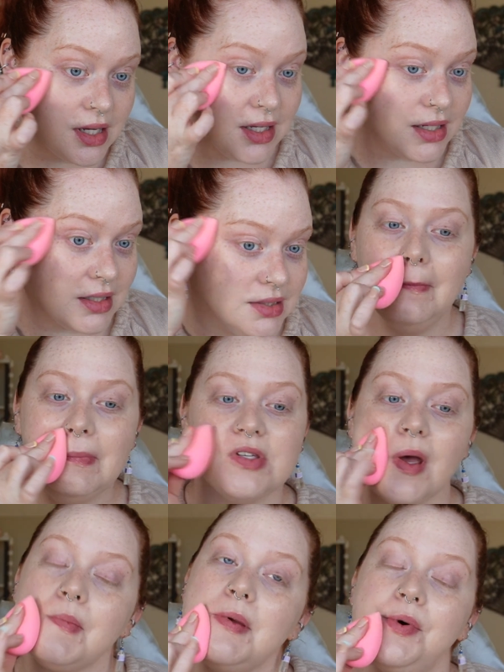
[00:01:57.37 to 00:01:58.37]
And
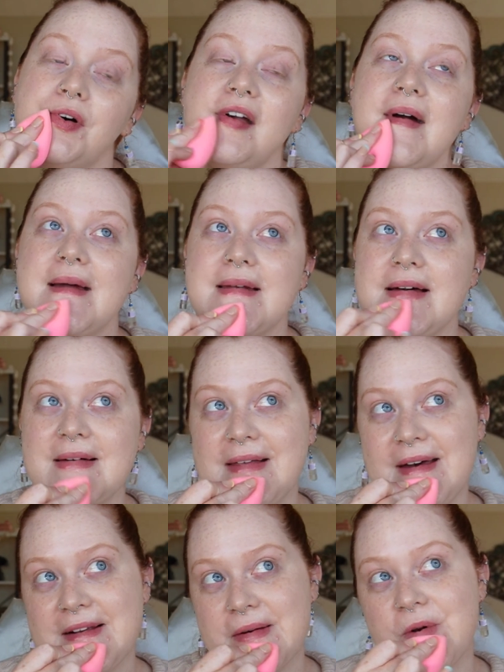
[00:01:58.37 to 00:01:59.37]
some people can
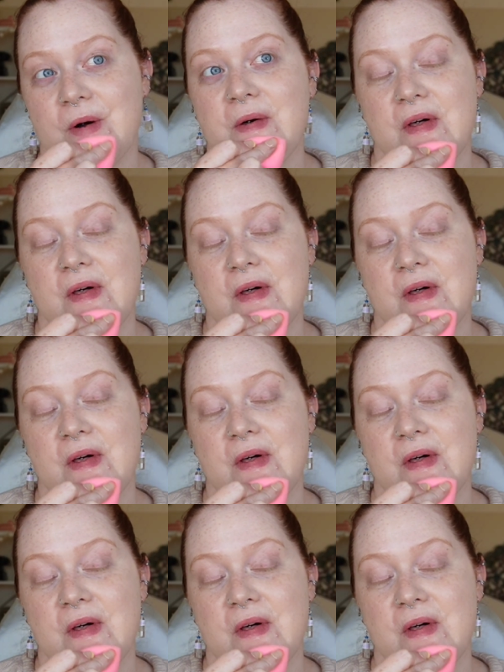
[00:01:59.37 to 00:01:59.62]
let it roll